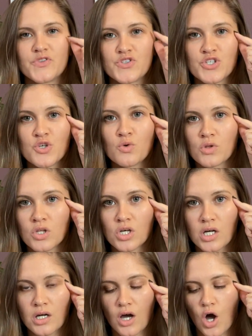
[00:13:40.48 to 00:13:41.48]
to
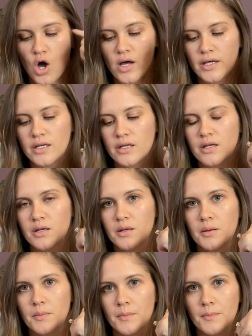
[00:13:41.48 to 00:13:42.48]
look on
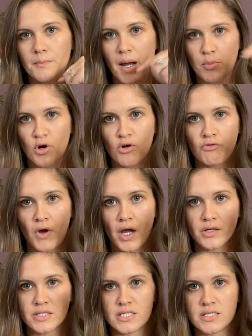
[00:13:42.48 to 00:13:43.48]
my
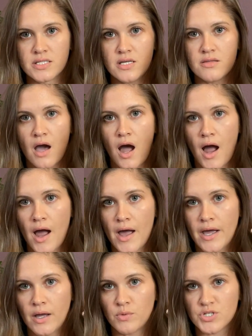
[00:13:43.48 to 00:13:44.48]
profile to see that
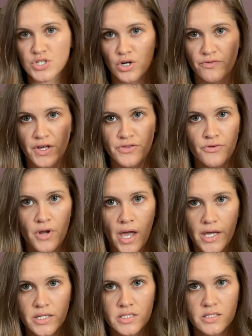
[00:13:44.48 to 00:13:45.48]
I was certified through
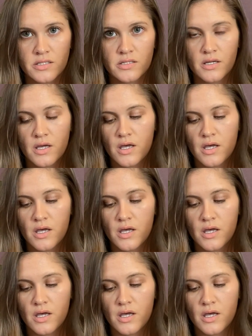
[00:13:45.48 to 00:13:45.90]
ACE,